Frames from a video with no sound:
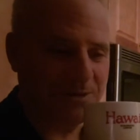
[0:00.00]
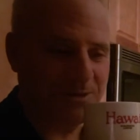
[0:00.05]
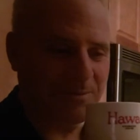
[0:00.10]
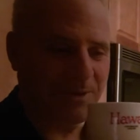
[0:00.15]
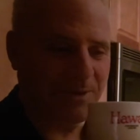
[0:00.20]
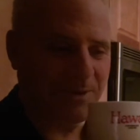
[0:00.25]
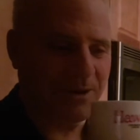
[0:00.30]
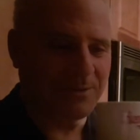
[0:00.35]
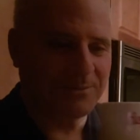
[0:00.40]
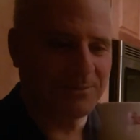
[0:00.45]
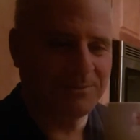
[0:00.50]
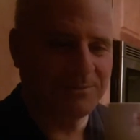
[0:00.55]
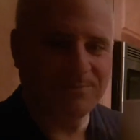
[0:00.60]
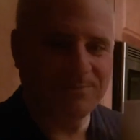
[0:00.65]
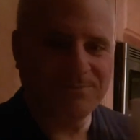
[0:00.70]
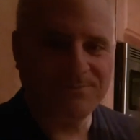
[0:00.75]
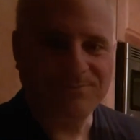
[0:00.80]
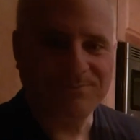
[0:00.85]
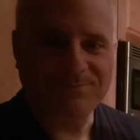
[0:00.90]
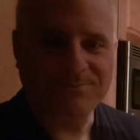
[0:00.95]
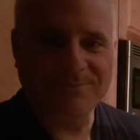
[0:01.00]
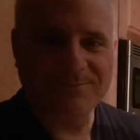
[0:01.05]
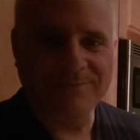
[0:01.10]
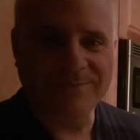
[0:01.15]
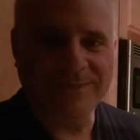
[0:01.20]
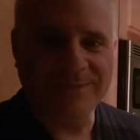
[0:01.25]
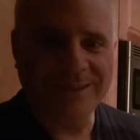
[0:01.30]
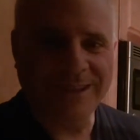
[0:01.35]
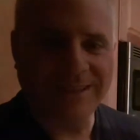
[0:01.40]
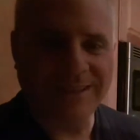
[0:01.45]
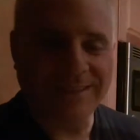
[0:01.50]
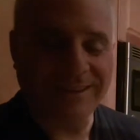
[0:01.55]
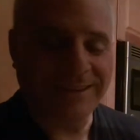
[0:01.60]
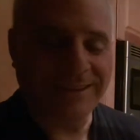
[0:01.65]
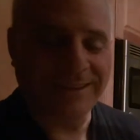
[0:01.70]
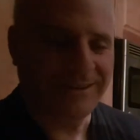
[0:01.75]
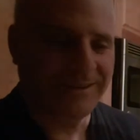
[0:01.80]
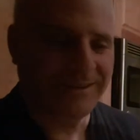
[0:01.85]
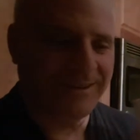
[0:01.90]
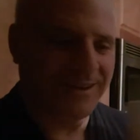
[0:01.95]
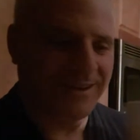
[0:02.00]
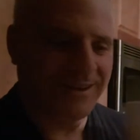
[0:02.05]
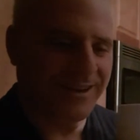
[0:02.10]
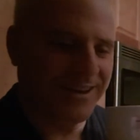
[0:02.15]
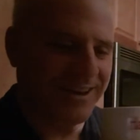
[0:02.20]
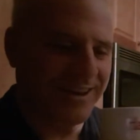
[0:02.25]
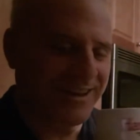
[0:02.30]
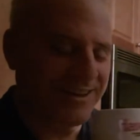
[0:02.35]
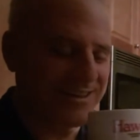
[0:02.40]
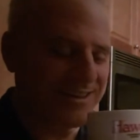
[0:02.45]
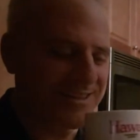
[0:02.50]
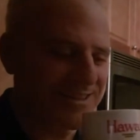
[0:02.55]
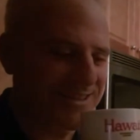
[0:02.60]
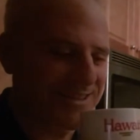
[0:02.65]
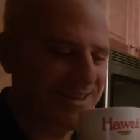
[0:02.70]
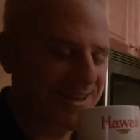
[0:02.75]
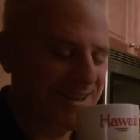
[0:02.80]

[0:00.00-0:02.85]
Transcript: about nothing, I guess.